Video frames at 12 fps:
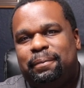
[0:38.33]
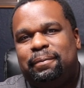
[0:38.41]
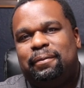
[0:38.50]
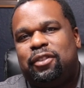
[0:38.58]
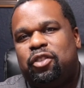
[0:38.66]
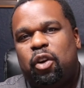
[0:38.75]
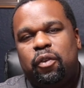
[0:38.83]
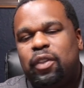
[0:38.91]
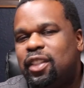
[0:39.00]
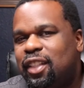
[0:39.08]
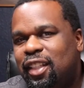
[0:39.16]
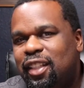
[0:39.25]

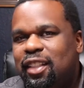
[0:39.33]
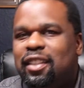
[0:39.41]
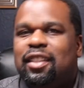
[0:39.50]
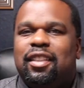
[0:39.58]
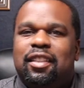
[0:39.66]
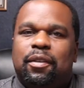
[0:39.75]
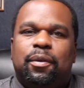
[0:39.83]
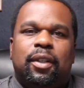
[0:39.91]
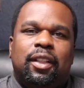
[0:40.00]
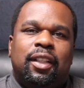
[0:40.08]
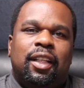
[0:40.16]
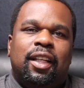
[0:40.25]
services and different
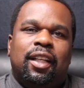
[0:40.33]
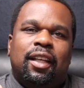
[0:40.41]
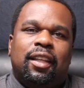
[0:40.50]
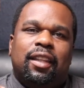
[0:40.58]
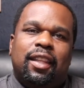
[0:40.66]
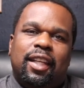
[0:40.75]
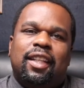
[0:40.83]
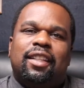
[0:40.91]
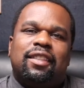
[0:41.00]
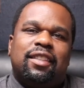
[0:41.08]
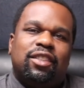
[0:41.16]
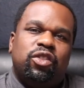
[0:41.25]

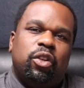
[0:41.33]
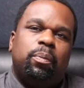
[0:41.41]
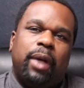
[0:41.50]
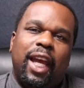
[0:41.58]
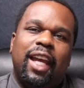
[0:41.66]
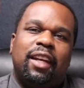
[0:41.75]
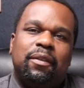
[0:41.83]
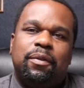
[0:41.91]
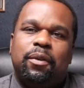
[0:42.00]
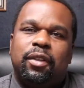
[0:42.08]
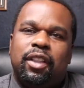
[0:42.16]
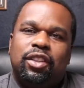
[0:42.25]
things that you're paying
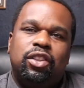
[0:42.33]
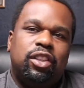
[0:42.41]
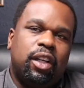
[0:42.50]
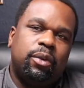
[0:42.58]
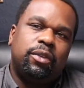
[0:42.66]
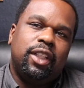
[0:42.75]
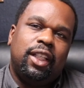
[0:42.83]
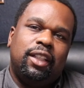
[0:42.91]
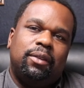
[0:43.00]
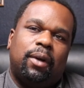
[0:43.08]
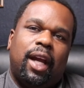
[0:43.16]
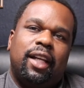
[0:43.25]
for that you don't need,
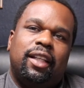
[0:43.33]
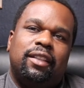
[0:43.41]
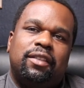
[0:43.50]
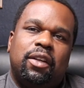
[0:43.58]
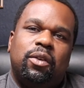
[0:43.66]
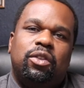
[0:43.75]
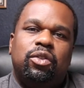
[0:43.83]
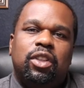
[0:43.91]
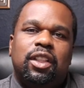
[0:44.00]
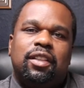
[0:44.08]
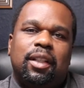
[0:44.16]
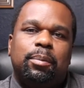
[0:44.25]
right? And so you
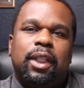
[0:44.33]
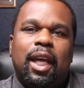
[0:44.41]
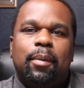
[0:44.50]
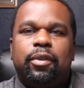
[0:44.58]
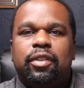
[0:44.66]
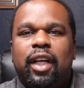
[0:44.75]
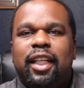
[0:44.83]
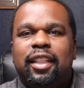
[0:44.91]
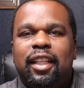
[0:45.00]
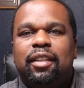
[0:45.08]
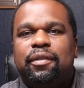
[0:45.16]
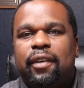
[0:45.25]
need to be able to
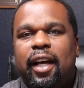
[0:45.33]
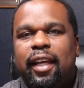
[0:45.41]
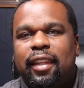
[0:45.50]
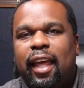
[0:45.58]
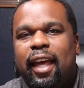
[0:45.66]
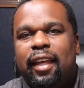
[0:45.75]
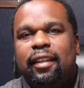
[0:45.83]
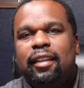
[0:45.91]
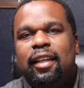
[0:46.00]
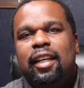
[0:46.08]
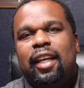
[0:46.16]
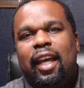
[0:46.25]
identify
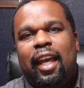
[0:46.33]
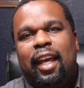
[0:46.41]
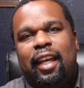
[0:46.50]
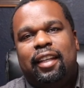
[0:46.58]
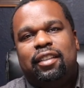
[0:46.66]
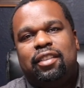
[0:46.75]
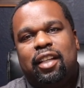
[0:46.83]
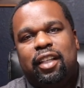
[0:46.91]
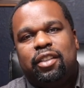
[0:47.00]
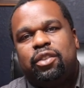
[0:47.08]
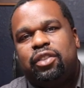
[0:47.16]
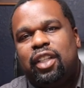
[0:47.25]
that and to
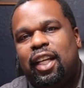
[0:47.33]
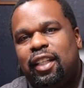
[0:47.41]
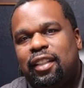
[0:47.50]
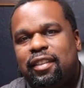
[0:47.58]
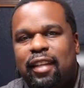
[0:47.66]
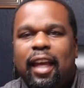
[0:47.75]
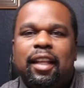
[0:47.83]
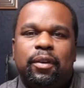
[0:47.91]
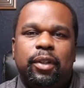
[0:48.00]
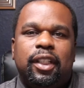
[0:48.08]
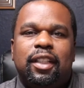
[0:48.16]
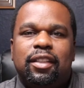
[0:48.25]
understand exactly
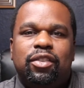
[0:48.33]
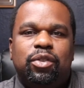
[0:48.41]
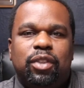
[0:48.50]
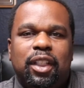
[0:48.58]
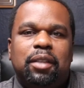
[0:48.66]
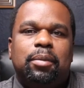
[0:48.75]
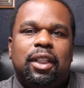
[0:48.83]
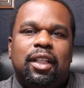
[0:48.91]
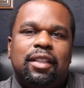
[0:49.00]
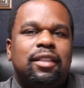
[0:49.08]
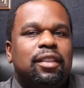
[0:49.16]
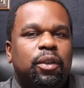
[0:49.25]
what it is you need,
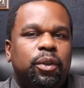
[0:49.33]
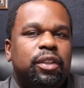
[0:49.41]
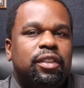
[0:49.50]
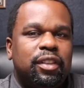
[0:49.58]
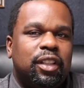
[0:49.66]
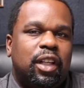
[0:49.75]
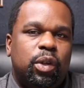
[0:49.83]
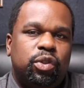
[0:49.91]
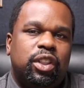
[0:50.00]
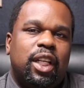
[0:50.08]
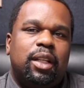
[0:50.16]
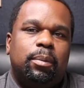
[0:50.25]
because in order to
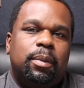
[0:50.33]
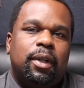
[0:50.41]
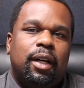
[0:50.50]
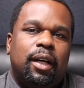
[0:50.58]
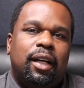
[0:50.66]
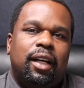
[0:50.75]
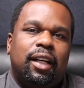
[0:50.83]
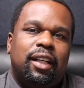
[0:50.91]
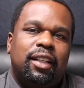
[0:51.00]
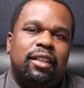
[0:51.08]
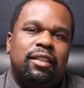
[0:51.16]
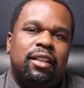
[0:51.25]
negotiate a
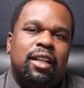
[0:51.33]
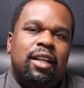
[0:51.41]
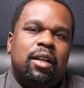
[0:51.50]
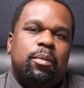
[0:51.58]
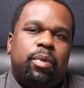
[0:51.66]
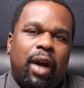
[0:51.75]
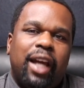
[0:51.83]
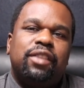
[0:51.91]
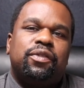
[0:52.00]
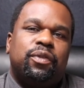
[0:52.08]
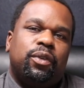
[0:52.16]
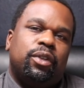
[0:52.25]
good price
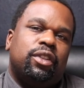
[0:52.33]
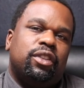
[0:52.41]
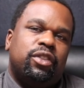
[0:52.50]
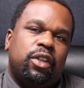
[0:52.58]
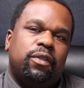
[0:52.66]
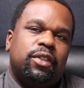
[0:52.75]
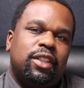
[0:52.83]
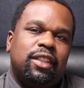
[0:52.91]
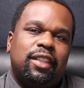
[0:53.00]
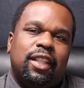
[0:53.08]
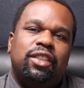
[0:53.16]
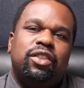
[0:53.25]
for the services
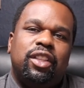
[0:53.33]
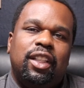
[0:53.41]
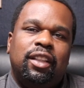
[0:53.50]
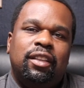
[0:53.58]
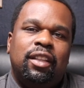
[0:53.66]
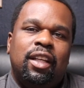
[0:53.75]
that you need